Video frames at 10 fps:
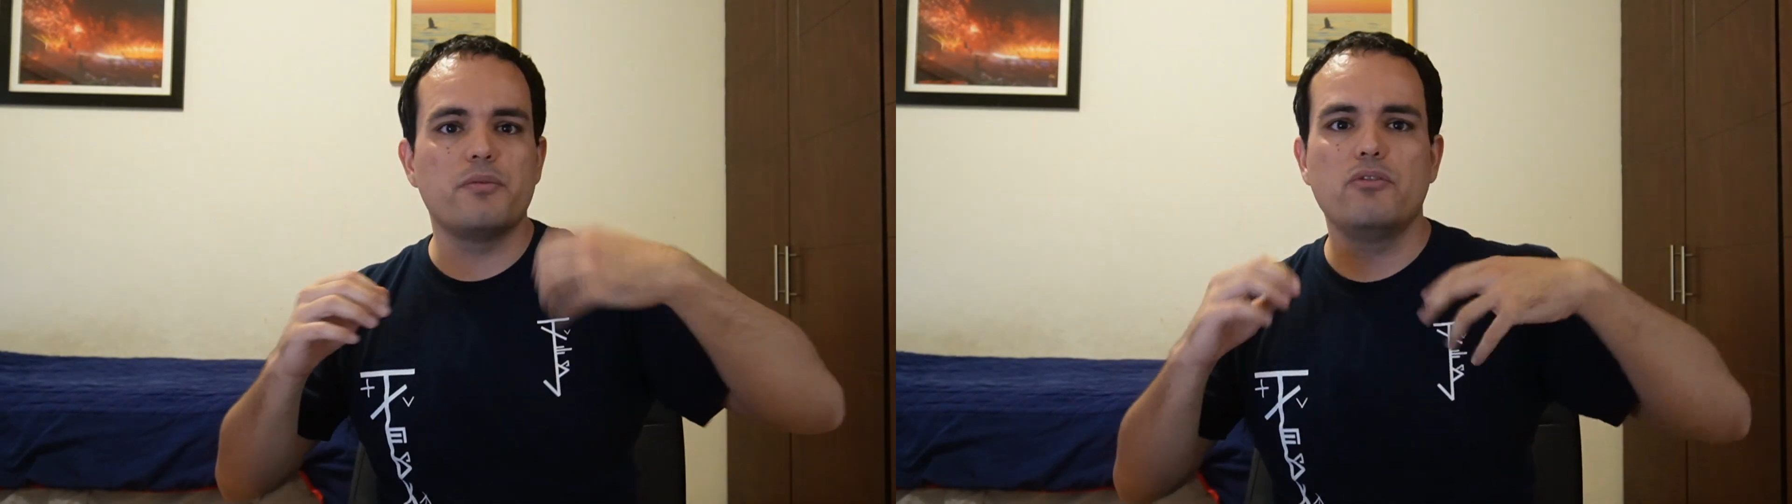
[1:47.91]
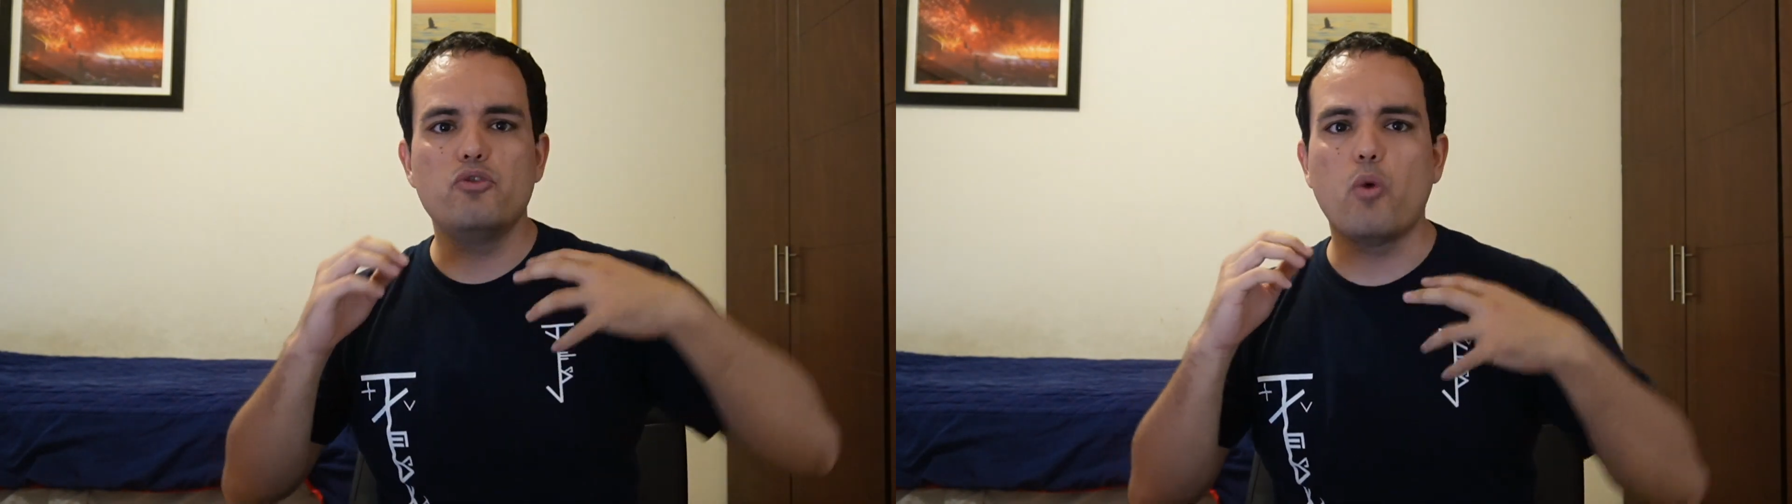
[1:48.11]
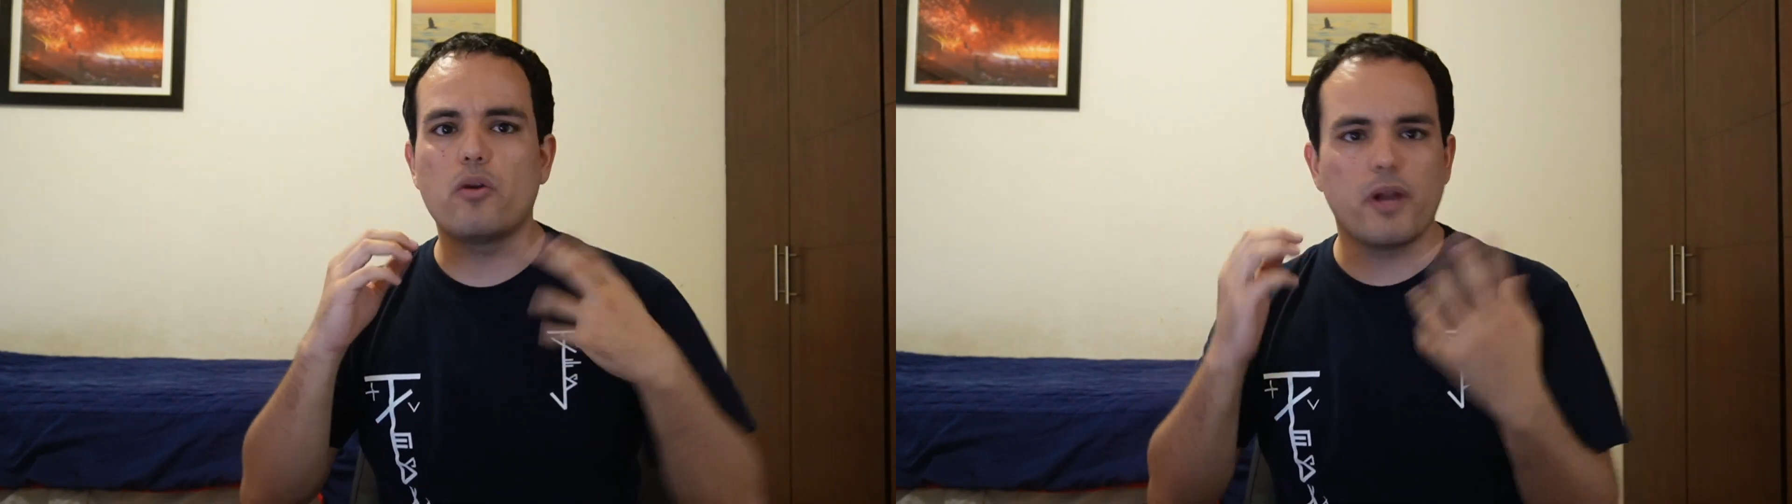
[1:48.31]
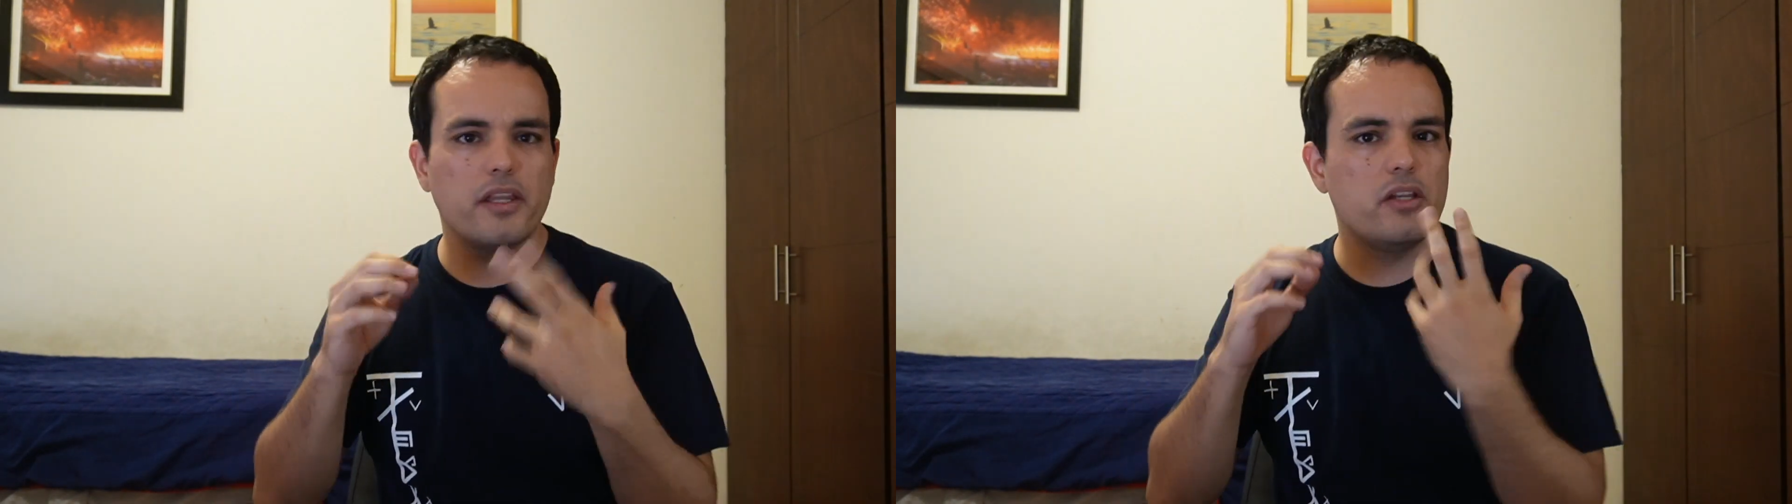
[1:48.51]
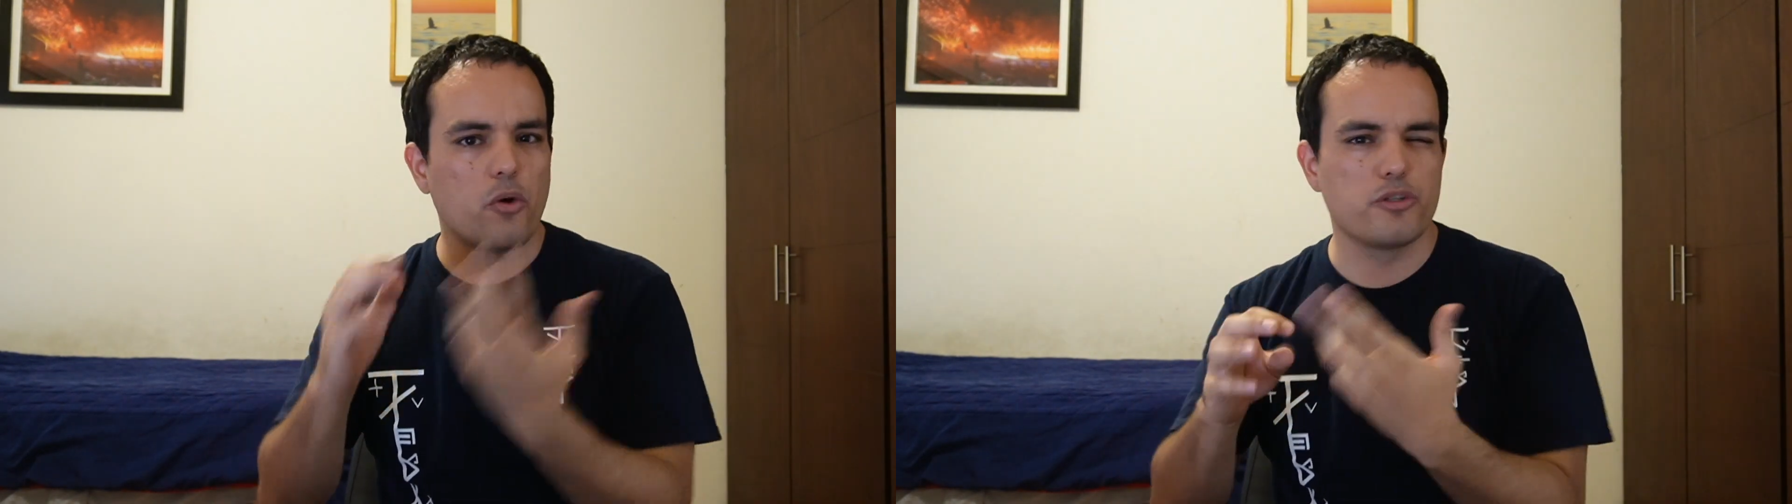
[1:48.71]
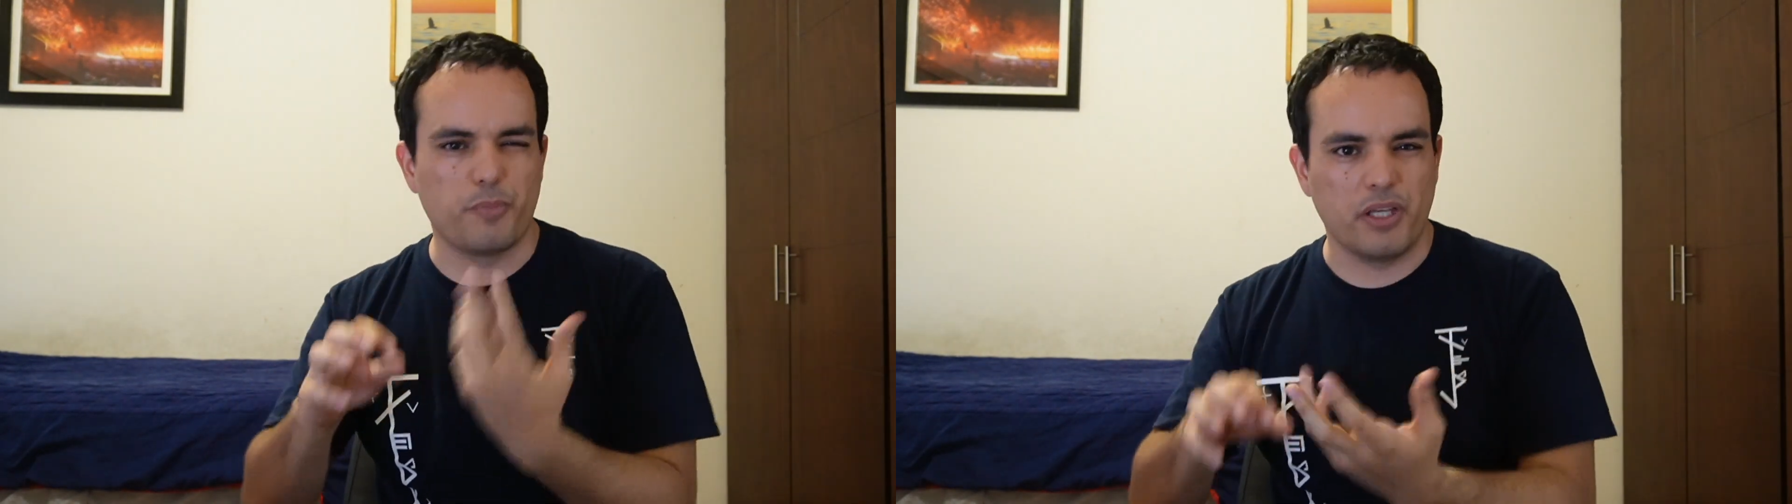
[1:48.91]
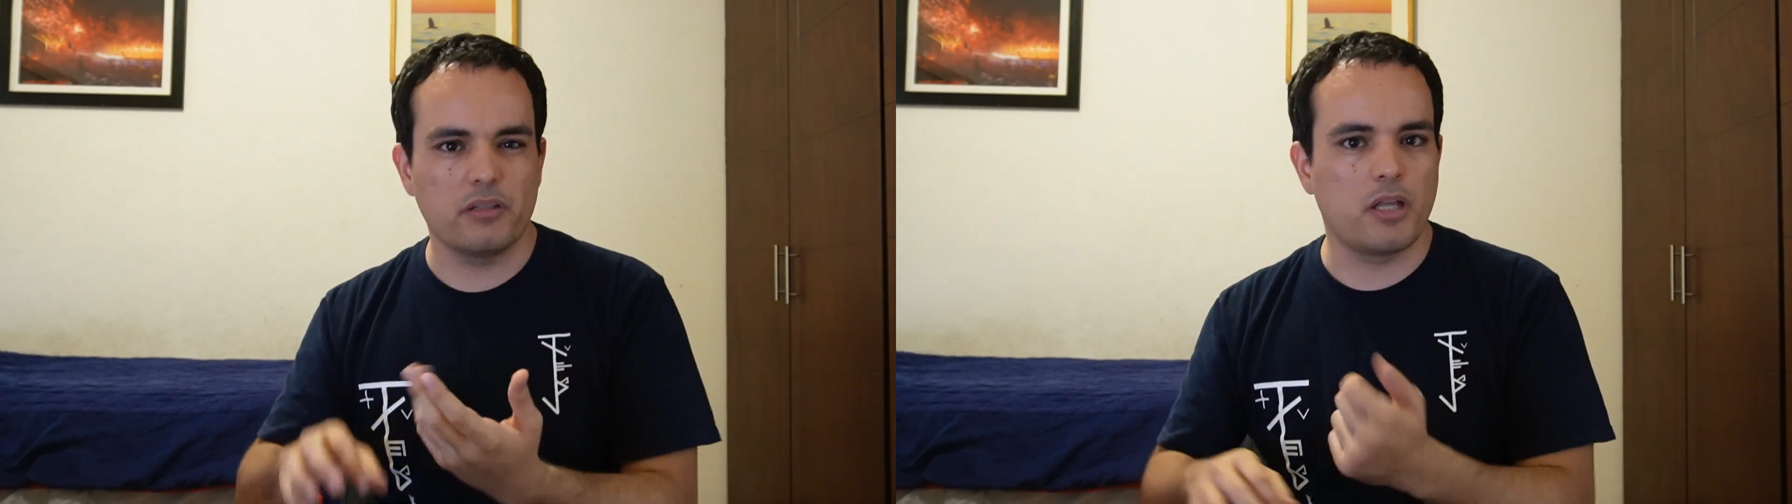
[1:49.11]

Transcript: you already know spin,